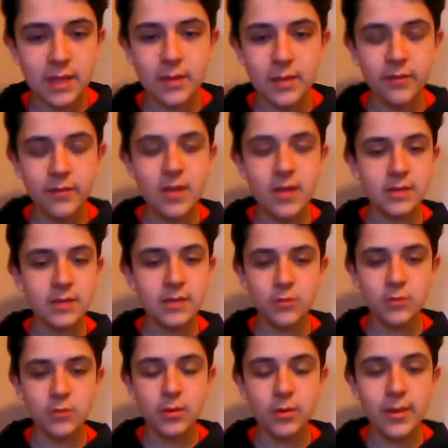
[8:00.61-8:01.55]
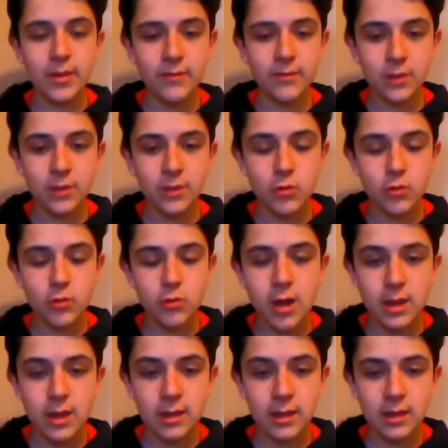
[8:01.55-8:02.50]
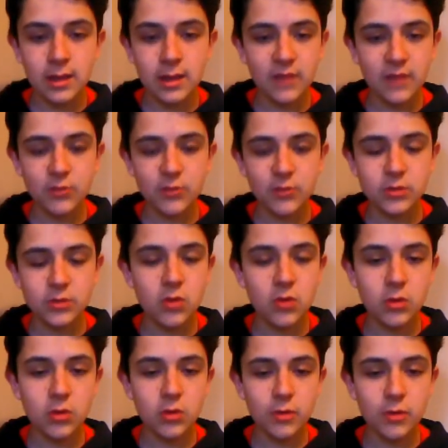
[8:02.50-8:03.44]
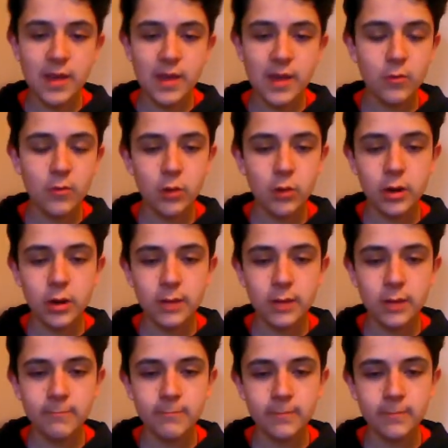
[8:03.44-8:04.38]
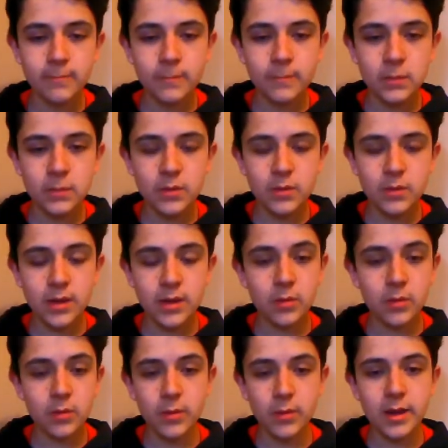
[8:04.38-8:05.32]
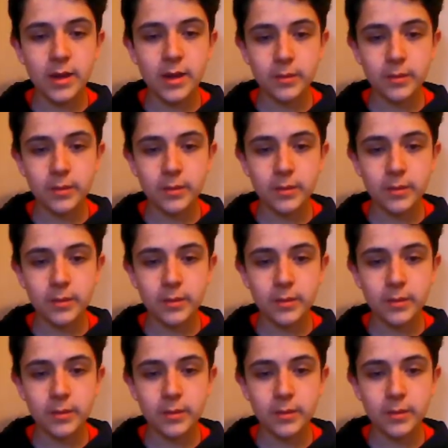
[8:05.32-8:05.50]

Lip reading: affect if you want to buy the figure or not. If there's no good paintwork on it, you might not want to buy it.